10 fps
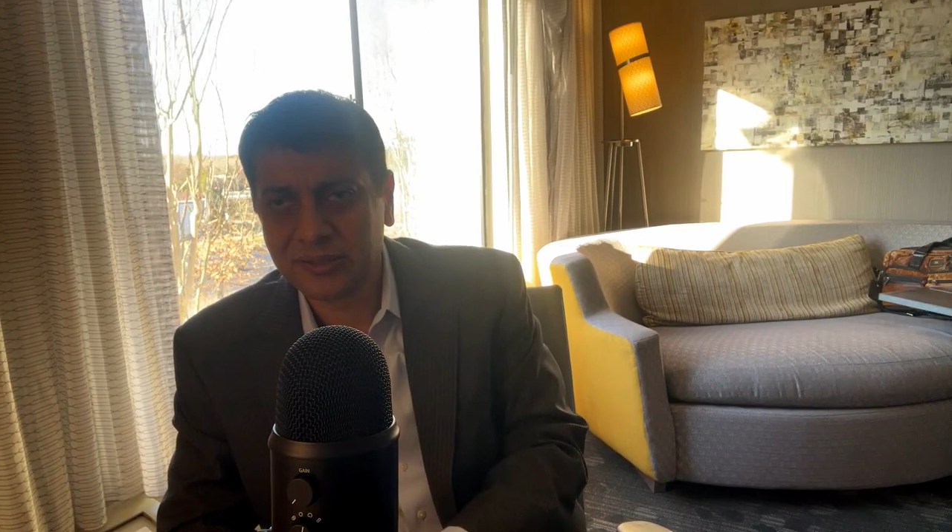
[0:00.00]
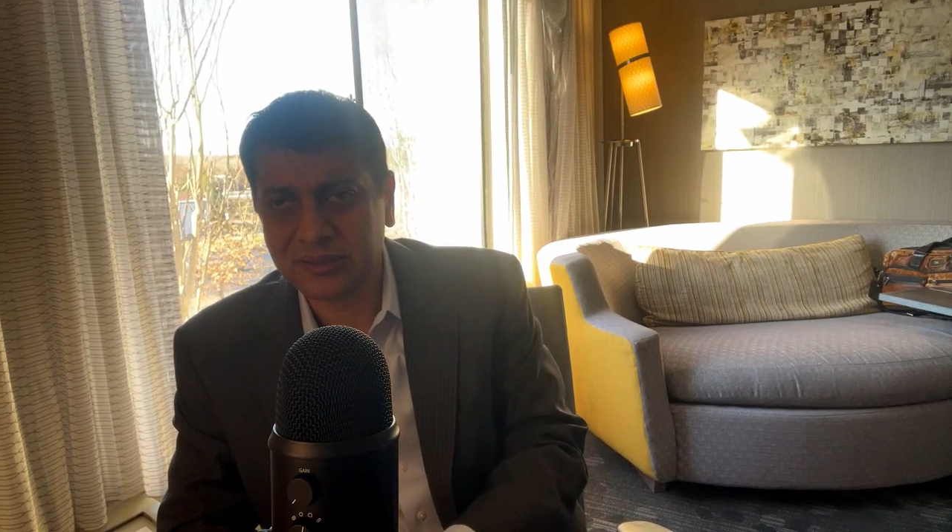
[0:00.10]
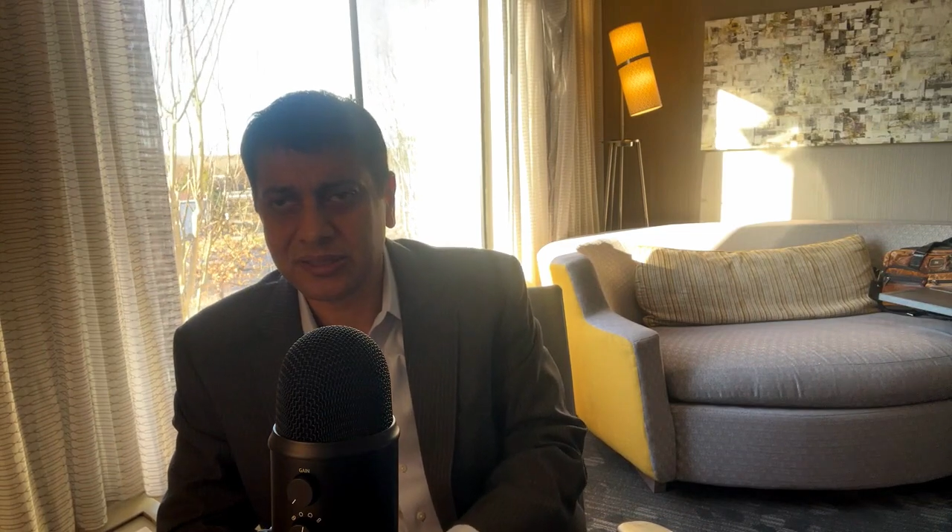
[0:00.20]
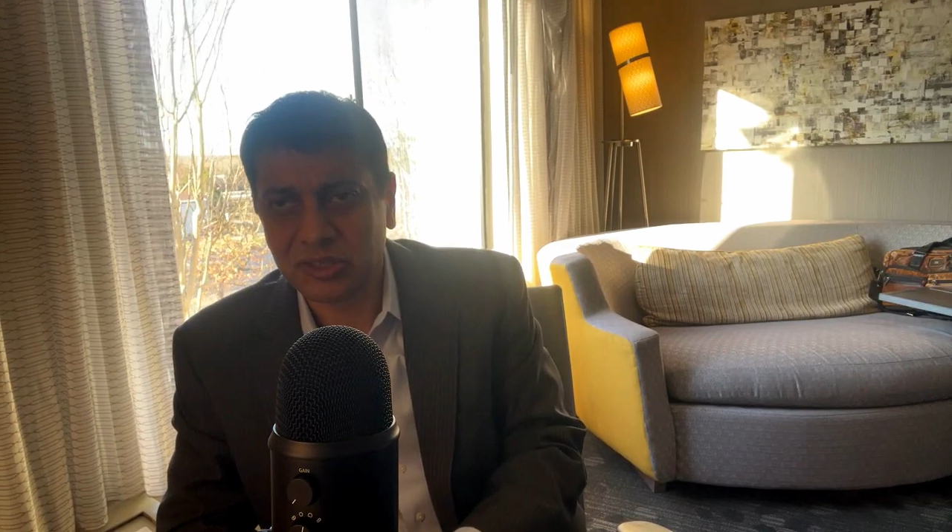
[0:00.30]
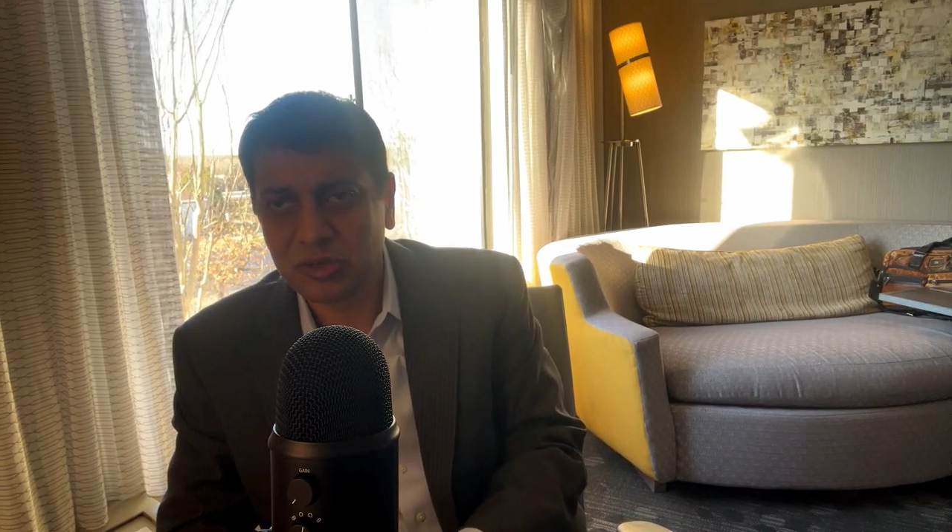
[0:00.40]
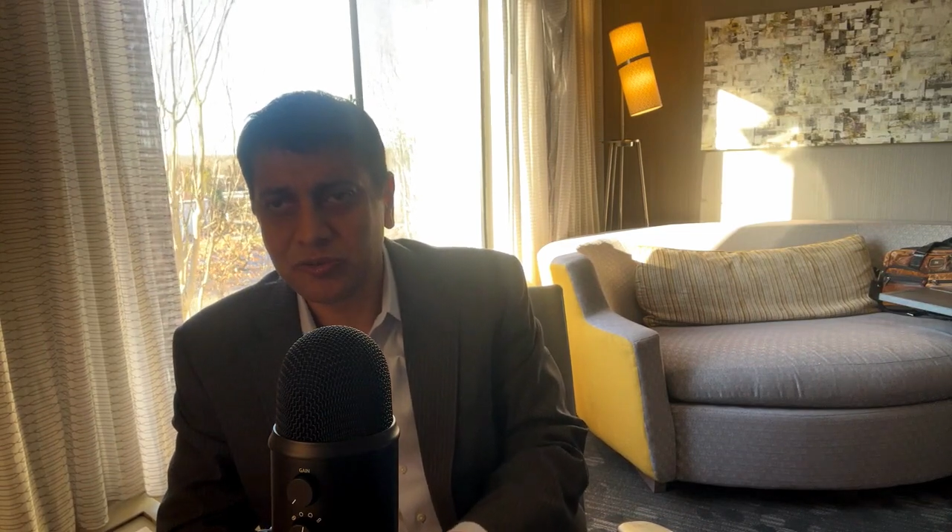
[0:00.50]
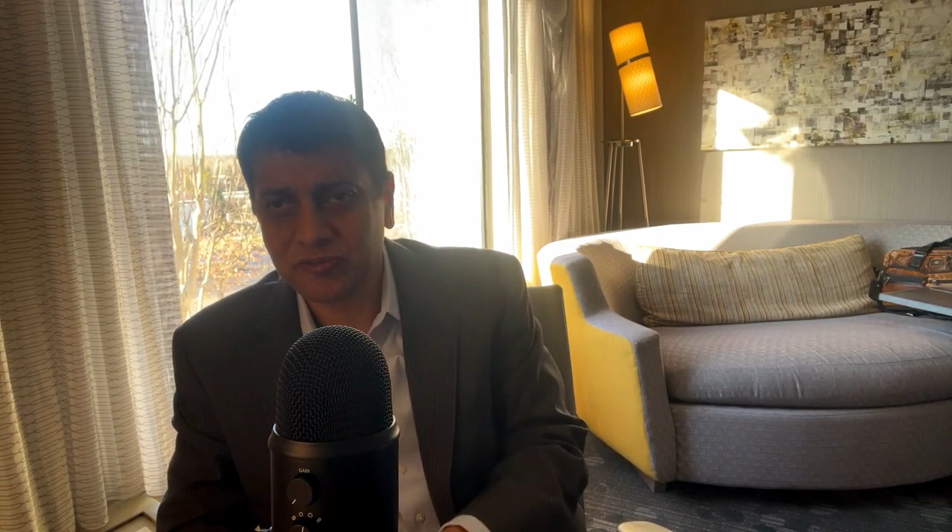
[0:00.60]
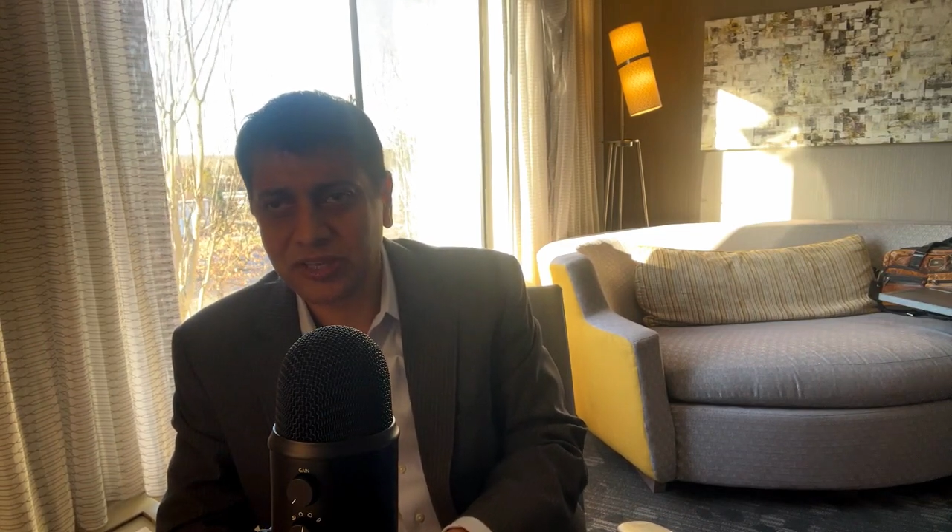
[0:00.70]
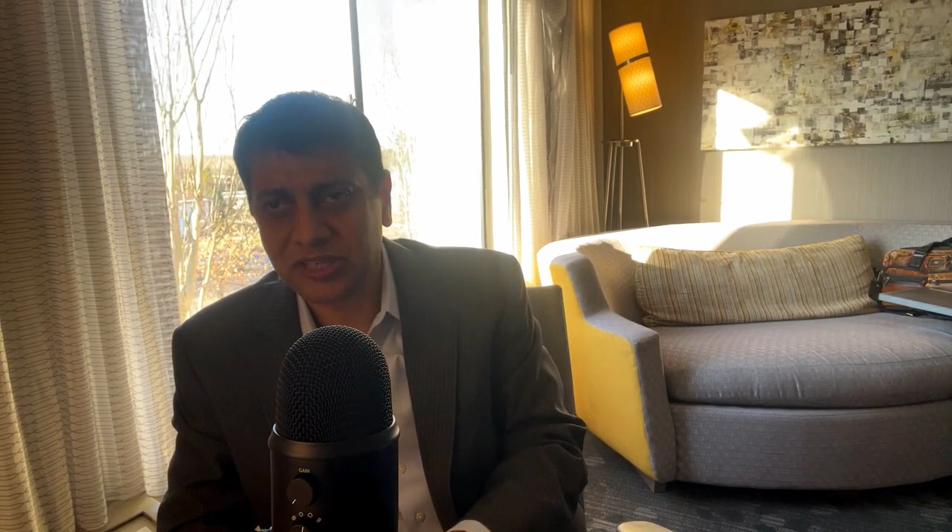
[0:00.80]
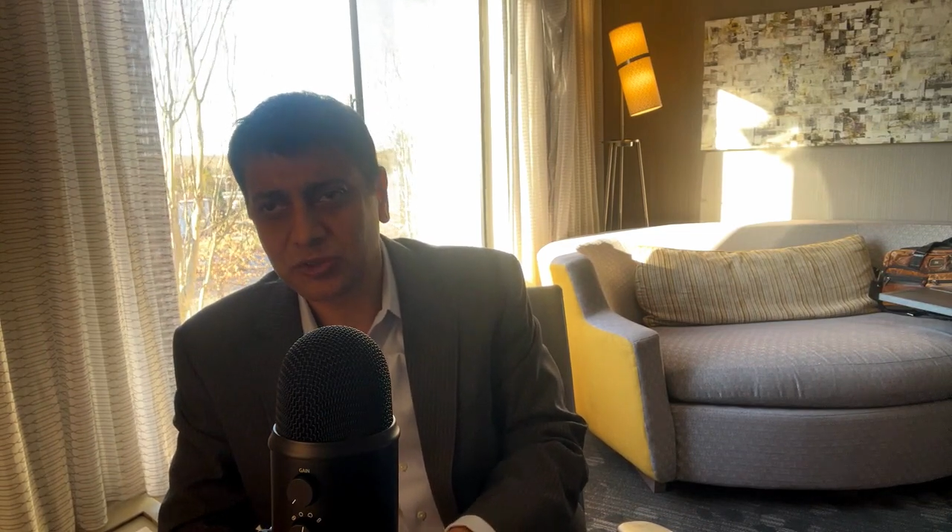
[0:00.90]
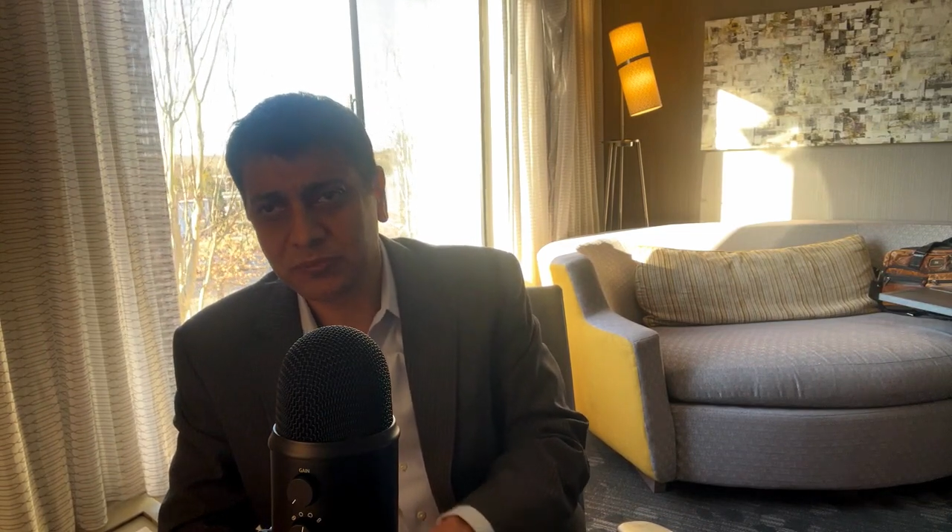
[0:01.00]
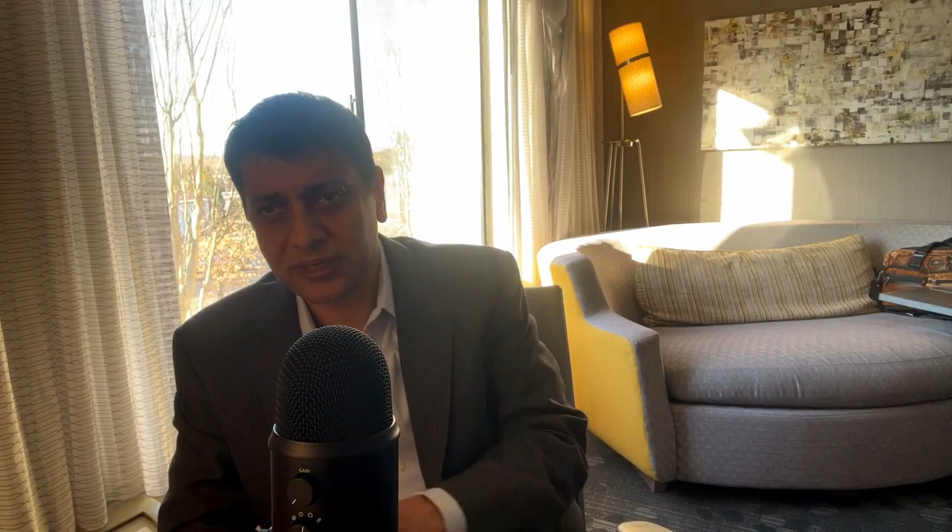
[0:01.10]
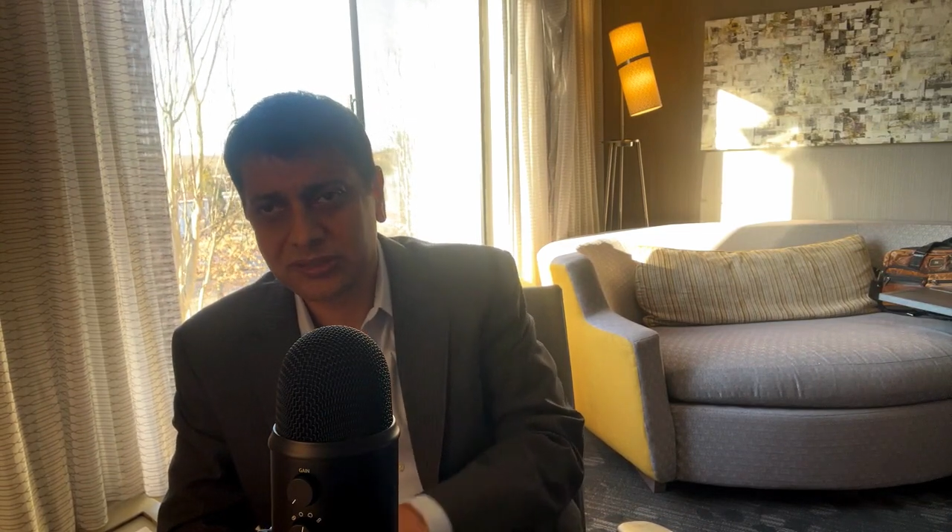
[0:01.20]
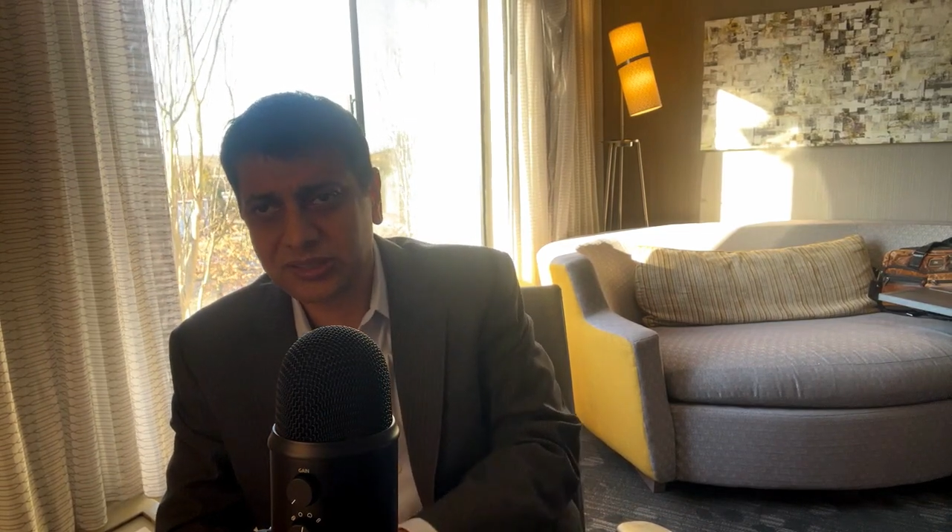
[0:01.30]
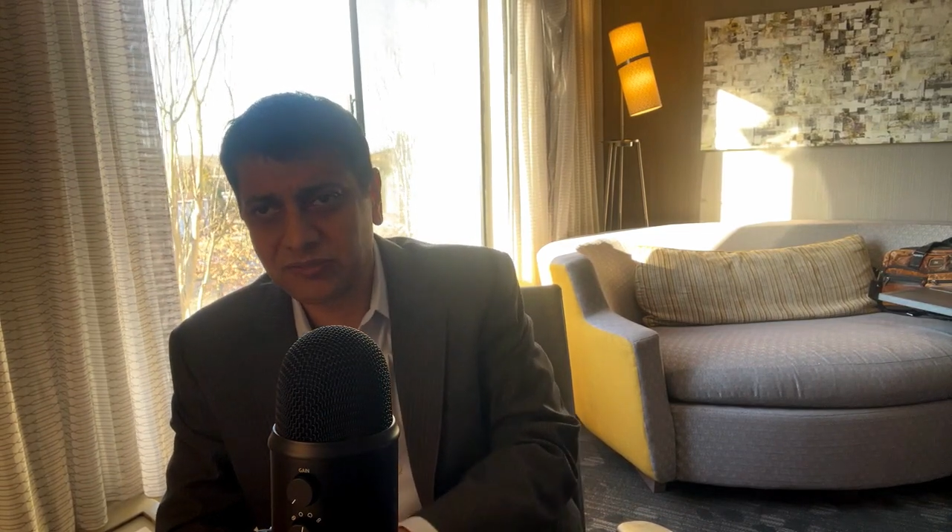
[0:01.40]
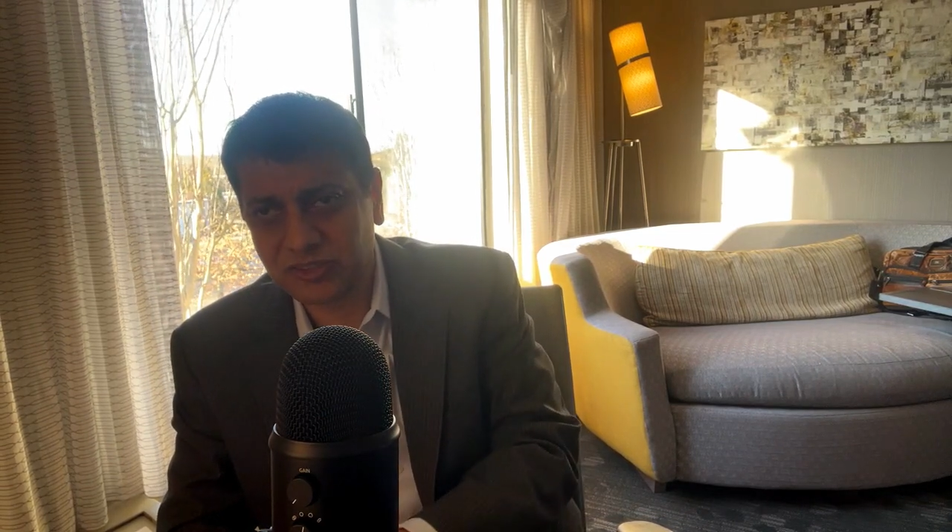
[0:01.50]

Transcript: the new age of medicine,